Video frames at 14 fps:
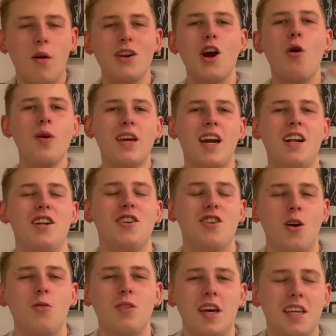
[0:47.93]
I know we kind of
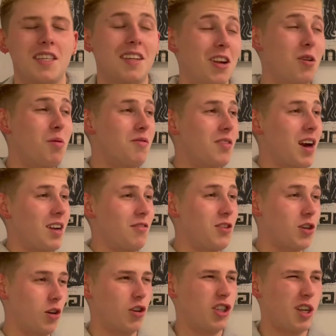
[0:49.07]
know this, and I know we've kind of
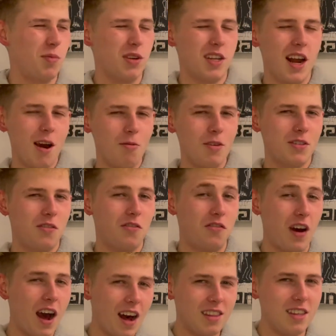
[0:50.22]
touched it, but now his
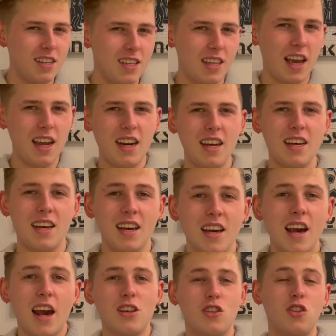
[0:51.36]
father's saying it
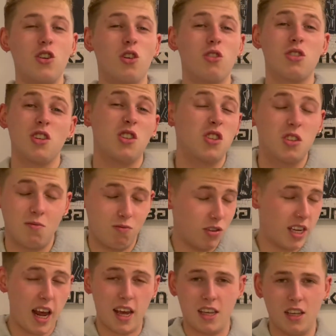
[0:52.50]
is just
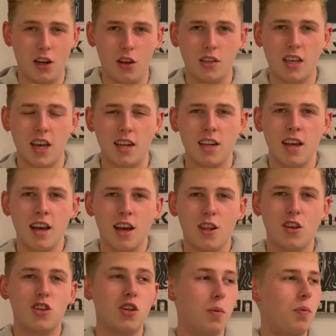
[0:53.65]
ridiculous, and the
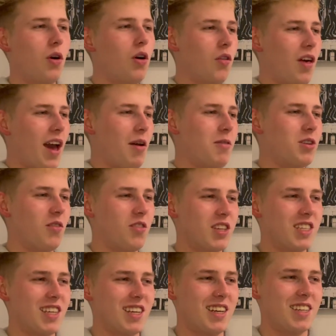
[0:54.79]
support there is
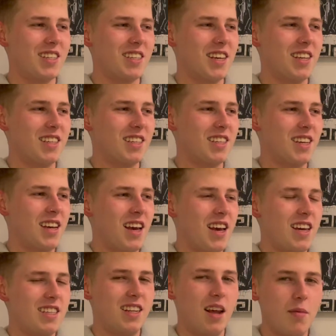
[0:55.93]
obviously is
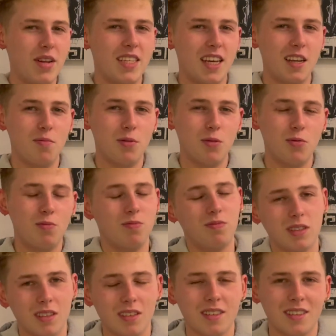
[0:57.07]
limited, but
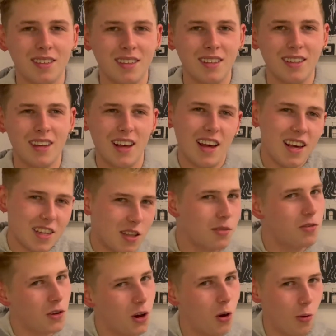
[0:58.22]
it is the
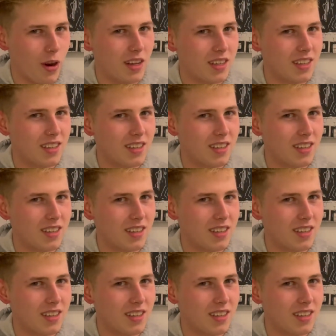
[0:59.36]
Furies.